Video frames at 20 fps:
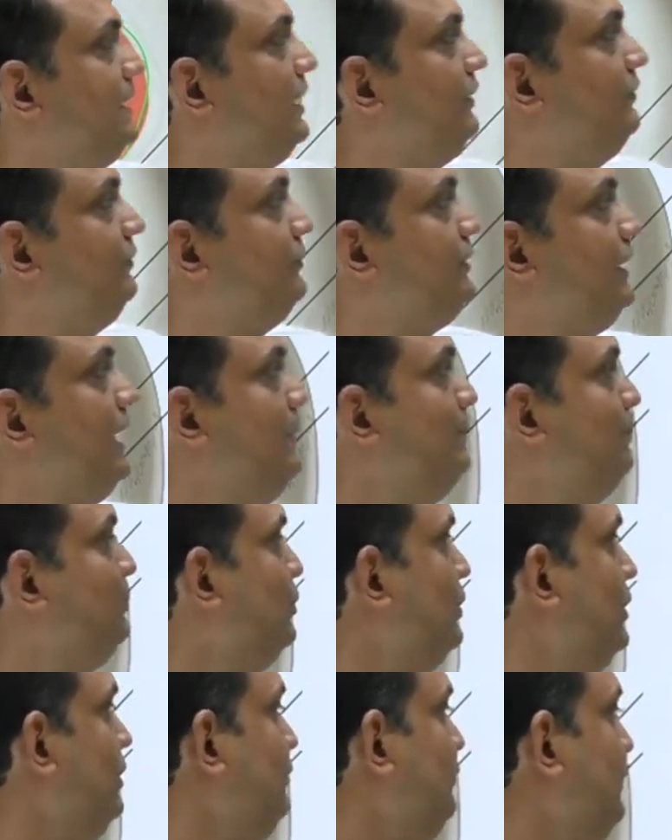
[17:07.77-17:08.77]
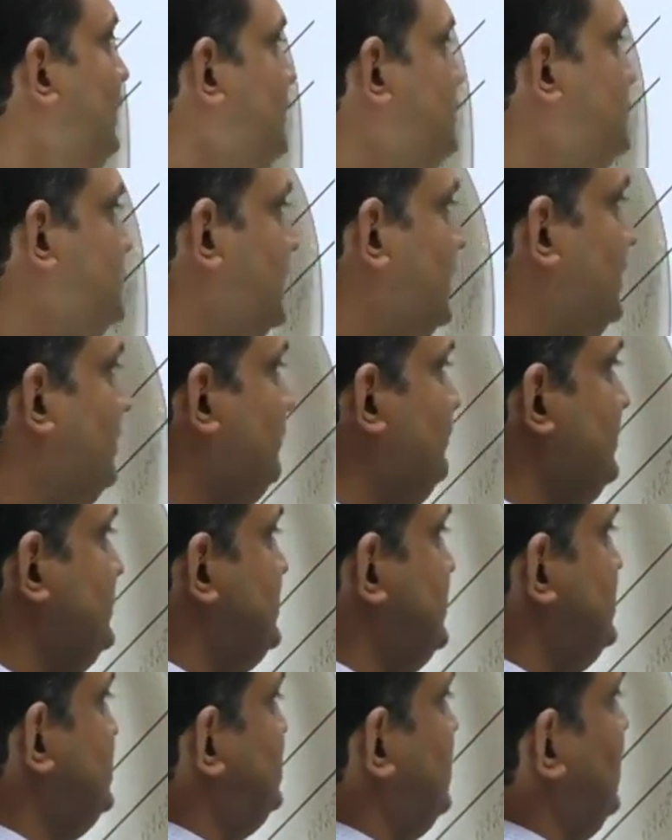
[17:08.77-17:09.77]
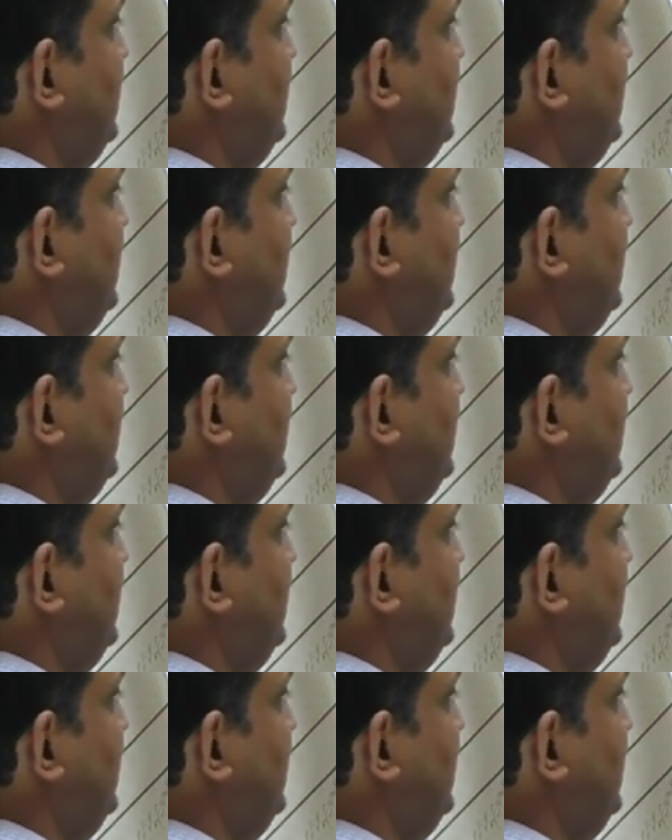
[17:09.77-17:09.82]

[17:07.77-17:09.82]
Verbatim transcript: tough temporal fascia which is